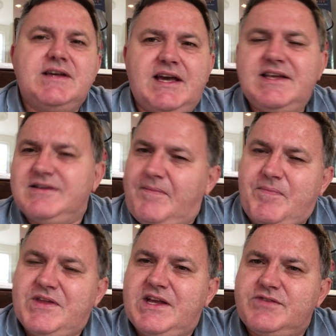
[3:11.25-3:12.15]
And
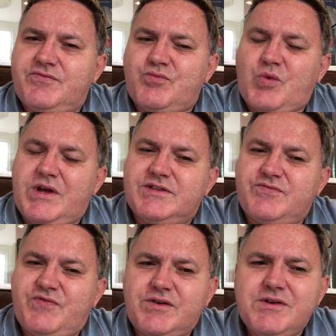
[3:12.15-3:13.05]
it's it's
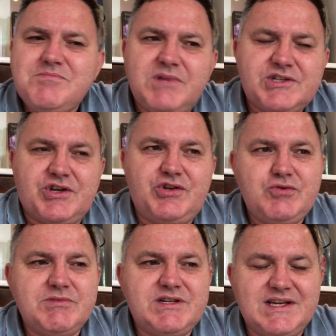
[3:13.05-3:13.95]
very much a
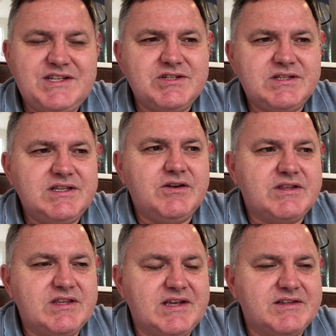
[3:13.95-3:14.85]
human nature thing, I
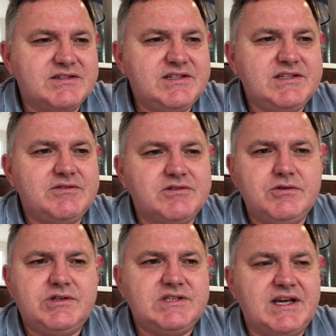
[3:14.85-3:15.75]
think, to sit there and
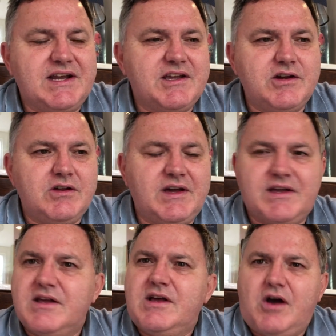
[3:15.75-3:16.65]
look at that and go like,
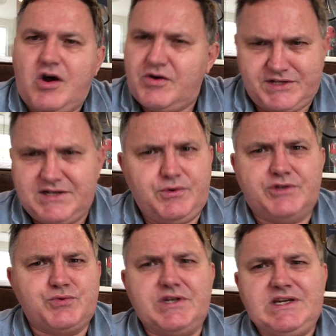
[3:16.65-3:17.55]
oh, the
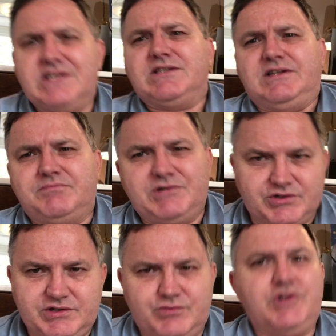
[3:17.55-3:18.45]
network's working excellent
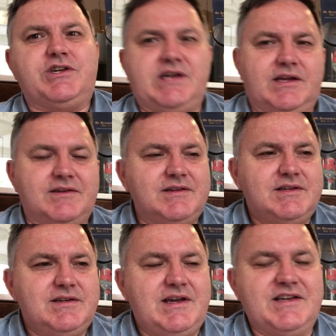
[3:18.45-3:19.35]
because it's working
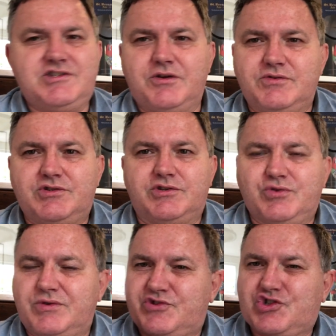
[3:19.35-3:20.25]
and to, to
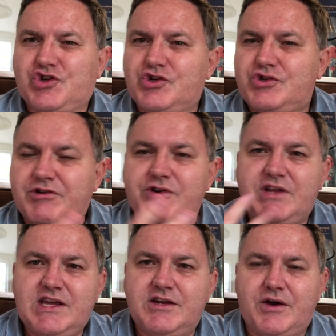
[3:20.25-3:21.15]
sort of stroke your own
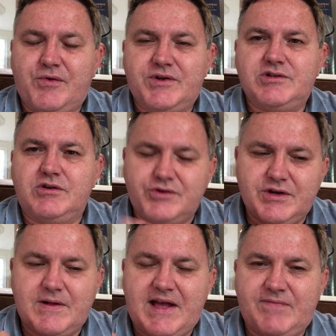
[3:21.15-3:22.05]
ego and to look
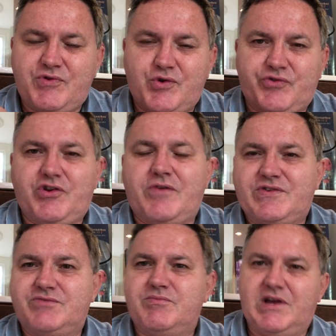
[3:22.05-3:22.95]
at yourself
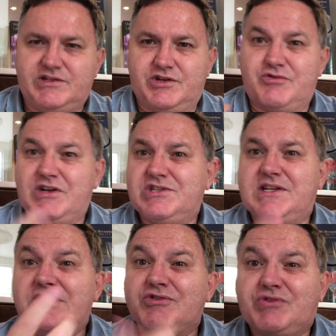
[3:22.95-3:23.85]
as, as
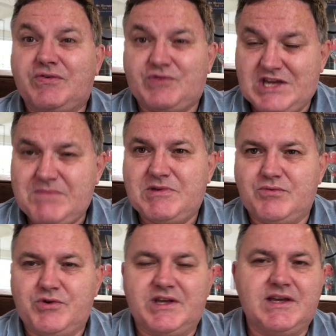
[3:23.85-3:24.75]
congratulating yourself for keeping
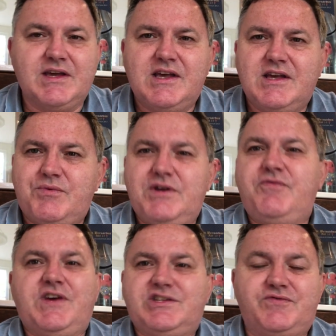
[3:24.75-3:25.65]
it working when in
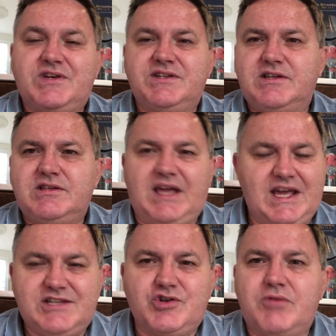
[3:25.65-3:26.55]
fact you've done nothing.
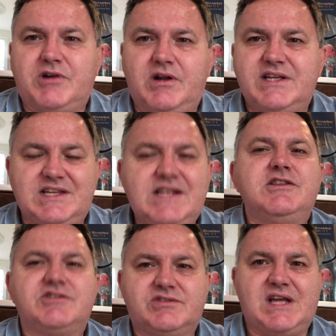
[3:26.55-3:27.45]
It's nominal, it's
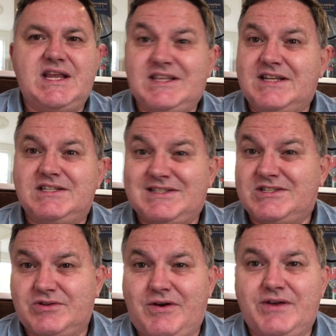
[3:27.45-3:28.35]
in the state that it's
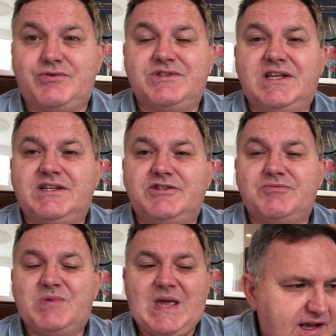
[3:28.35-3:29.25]
designed or intended to
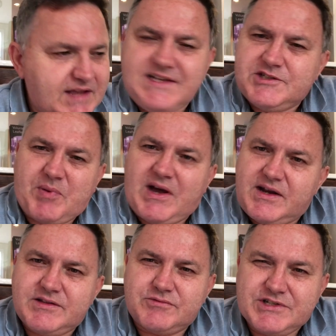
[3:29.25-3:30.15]
be. And that's
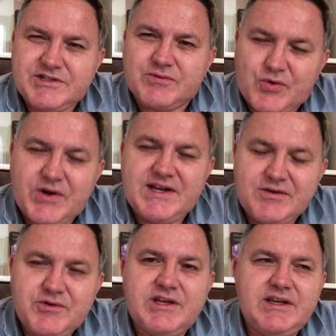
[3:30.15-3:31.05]
part of the reason why
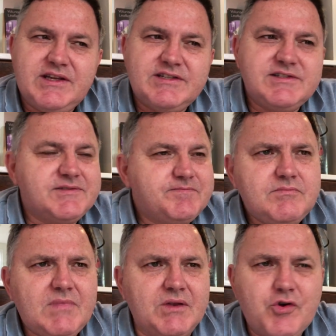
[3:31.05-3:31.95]
networking is
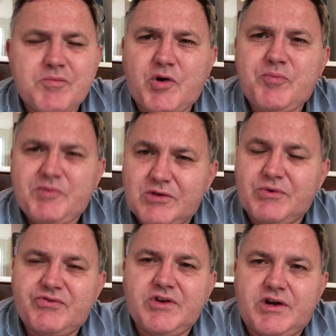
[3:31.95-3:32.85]
not popular
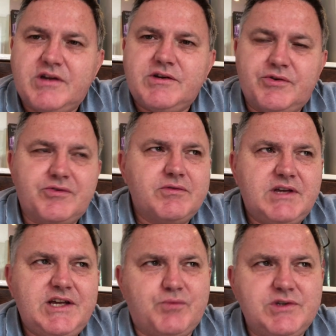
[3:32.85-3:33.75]
with CIOs.
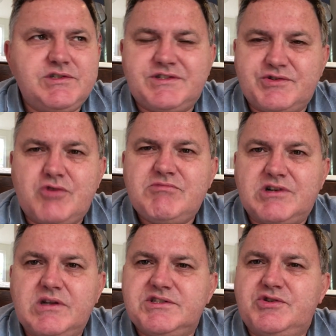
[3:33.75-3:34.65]
It Once it's
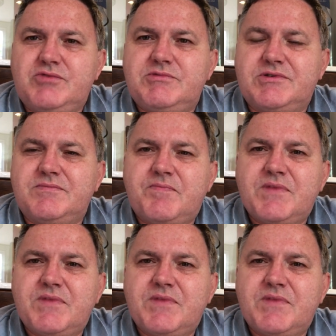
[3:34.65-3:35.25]
nominal, it's nominal.